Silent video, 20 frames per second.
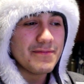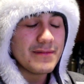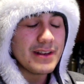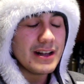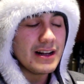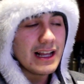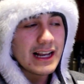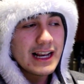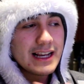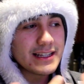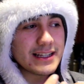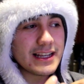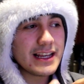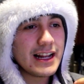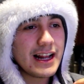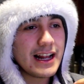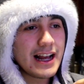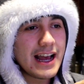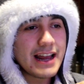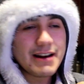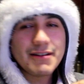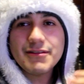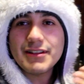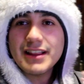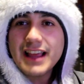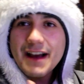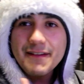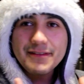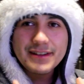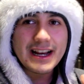you know, like I said, I don't
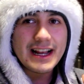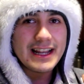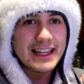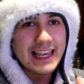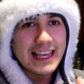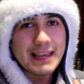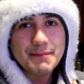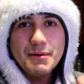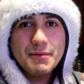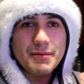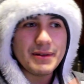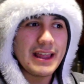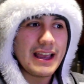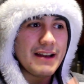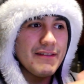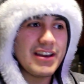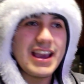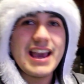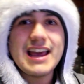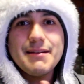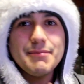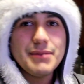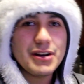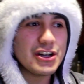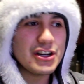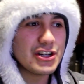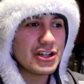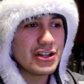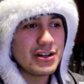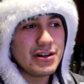really have time to keep up with every
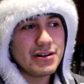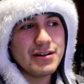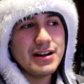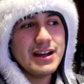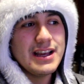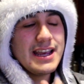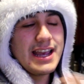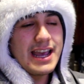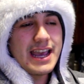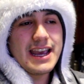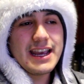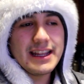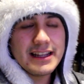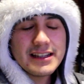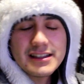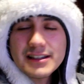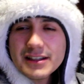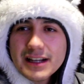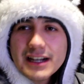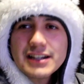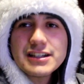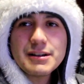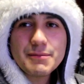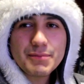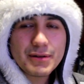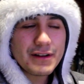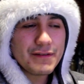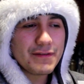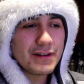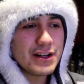animated show. And this is actually a
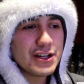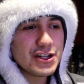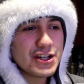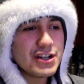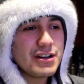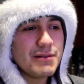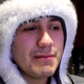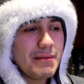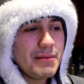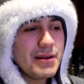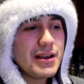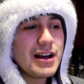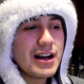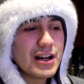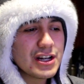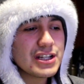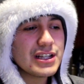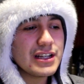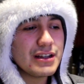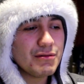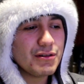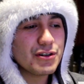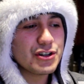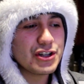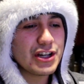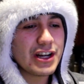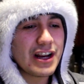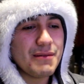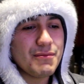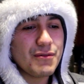pretty funny show. Maybe I'll actually, we'll
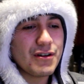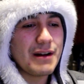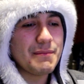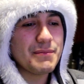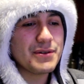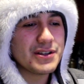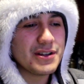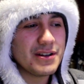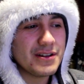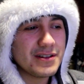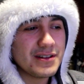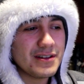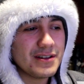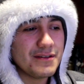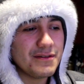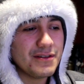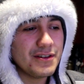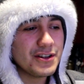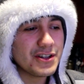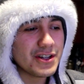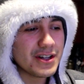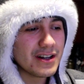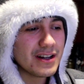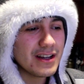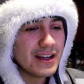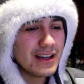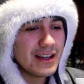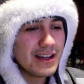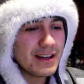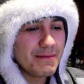check out more episodes in the future.
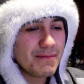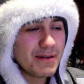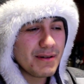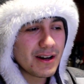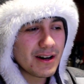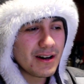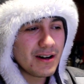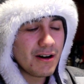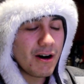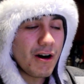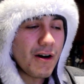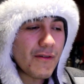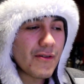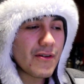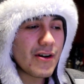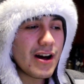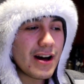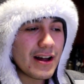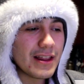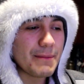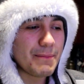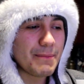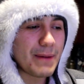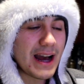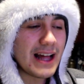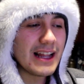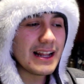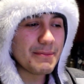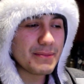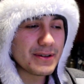But uh, overall, the
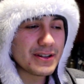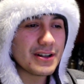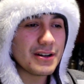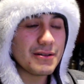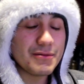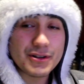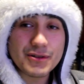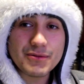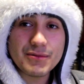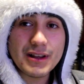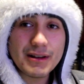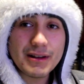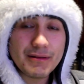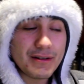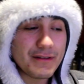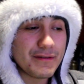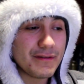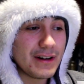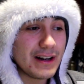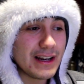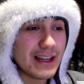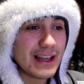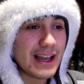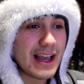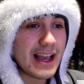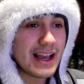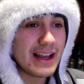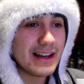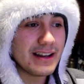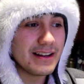pilot episode was really, really funny.
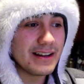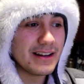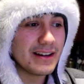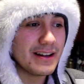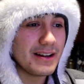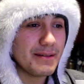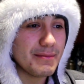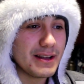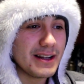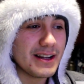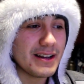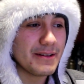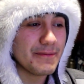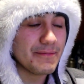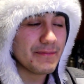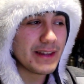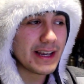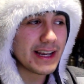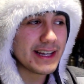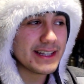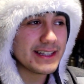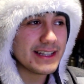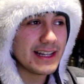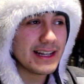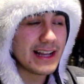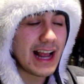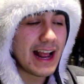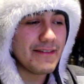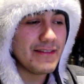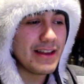And, um, you know, like I
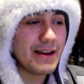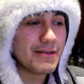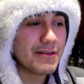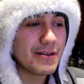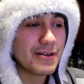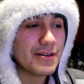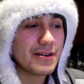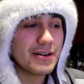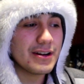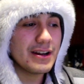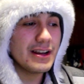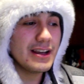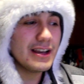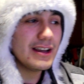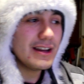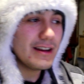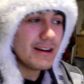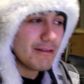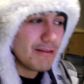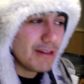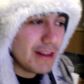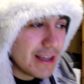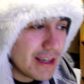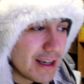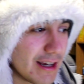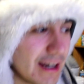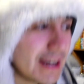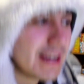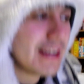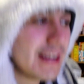said, I've never really uh,